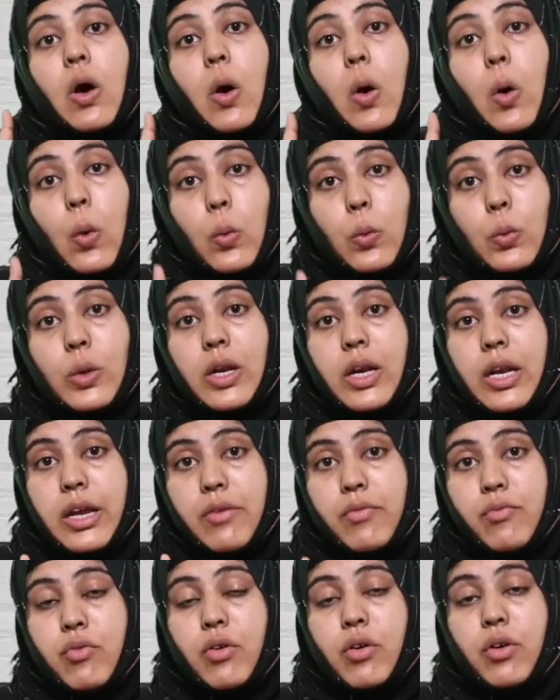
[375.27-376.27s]
only
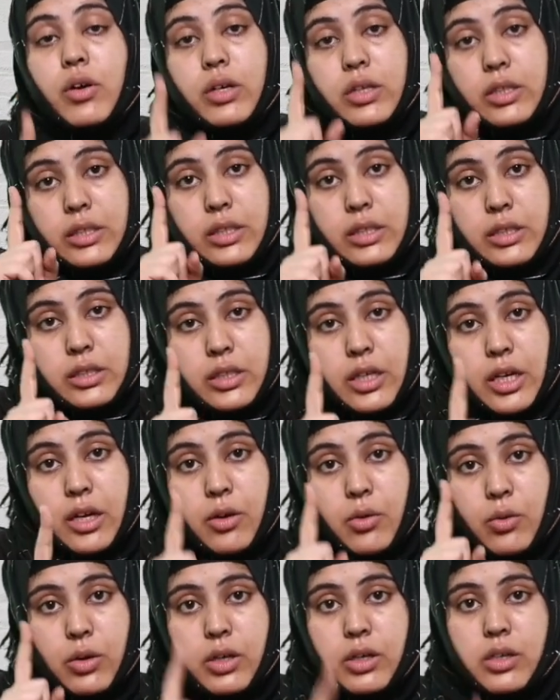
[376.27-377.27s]
for the
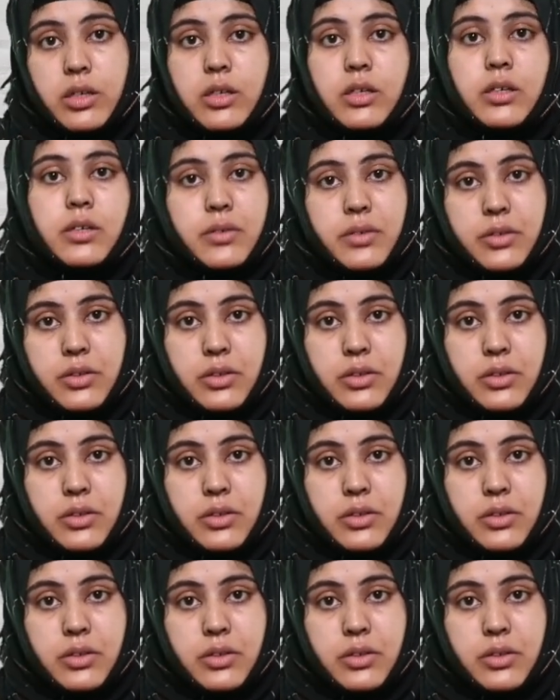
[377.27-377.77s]
singular.